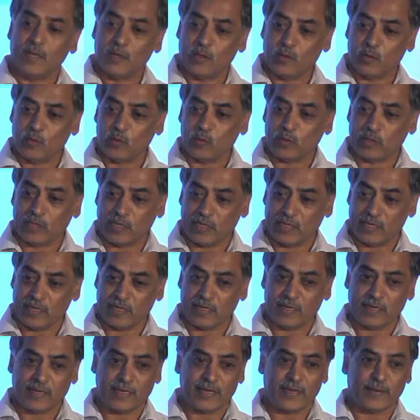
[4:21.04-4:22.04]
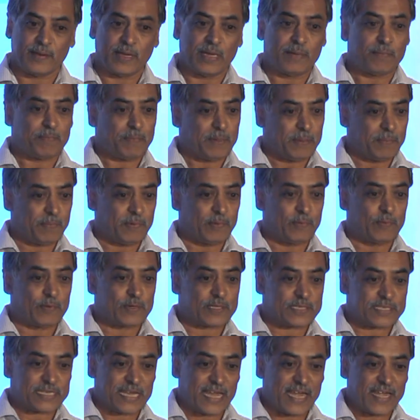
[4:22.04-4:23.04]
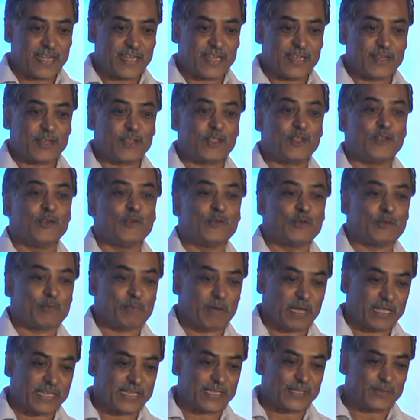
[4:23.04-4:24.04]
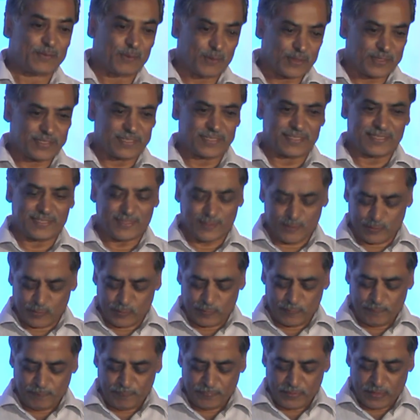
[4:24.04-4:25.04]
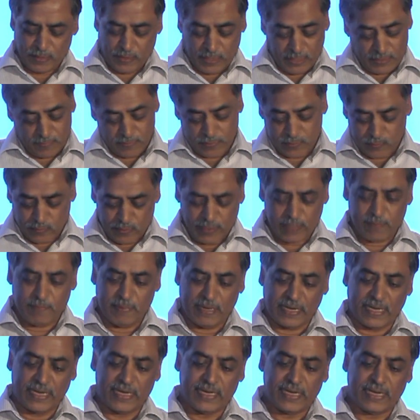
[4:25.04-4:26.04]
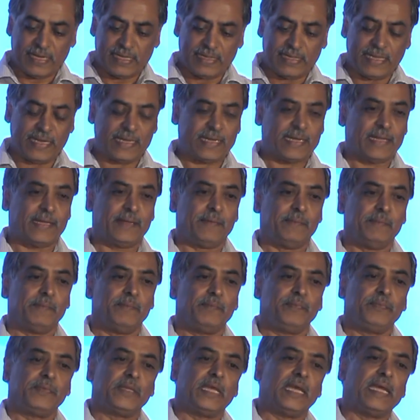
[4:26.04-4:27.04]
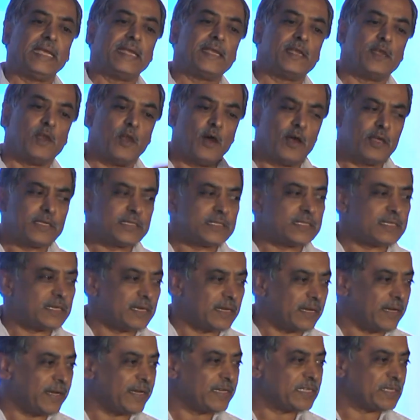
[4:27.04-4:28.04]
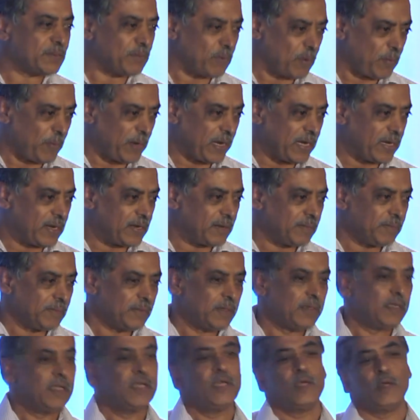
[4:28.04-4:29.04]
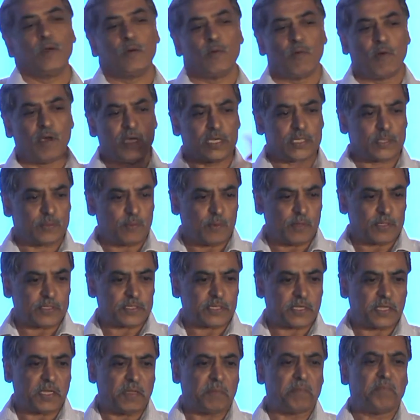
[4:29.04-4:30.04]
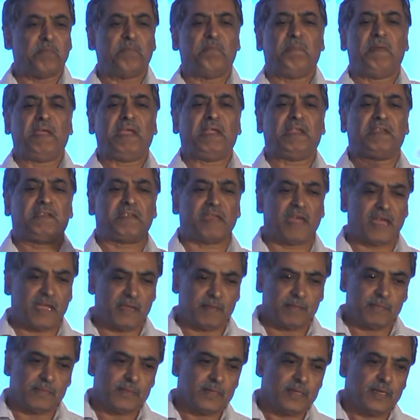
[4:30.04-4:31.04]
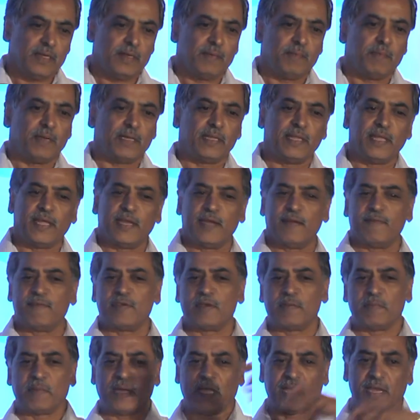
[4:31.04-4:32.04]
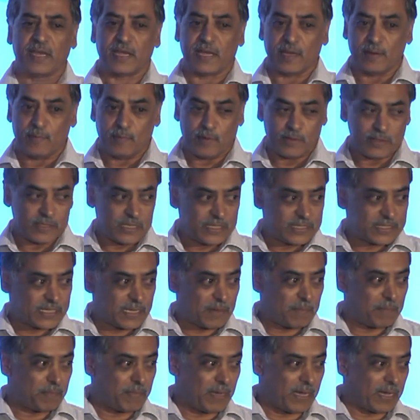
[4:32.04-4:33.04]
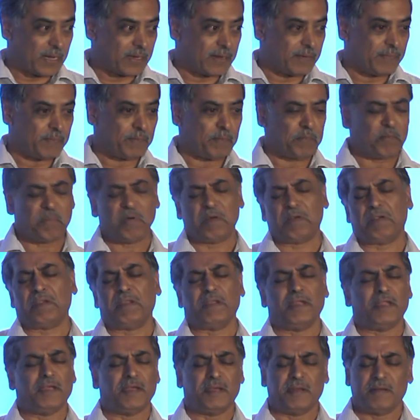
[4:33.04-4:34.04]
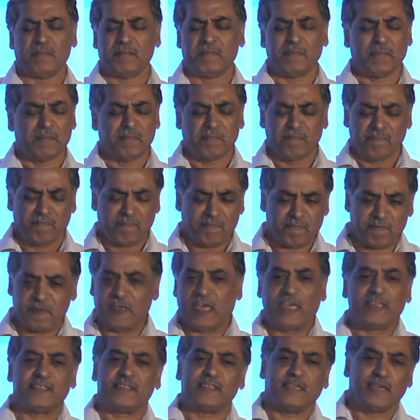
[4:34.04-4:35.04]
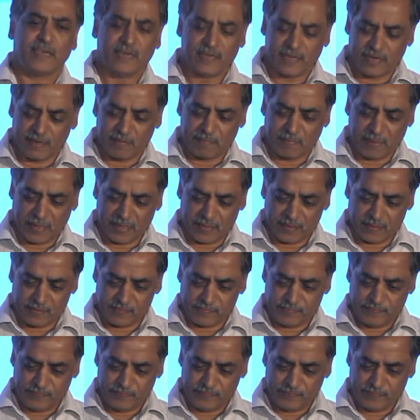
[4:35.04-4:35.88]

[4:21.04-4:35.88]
Newton, and people would stand in queue to buy these watches. So it was only mechanical that time. It lost its momentum. Quartz watch came big time, but thereafter mechanical watch has come back, but in a fascinating manner.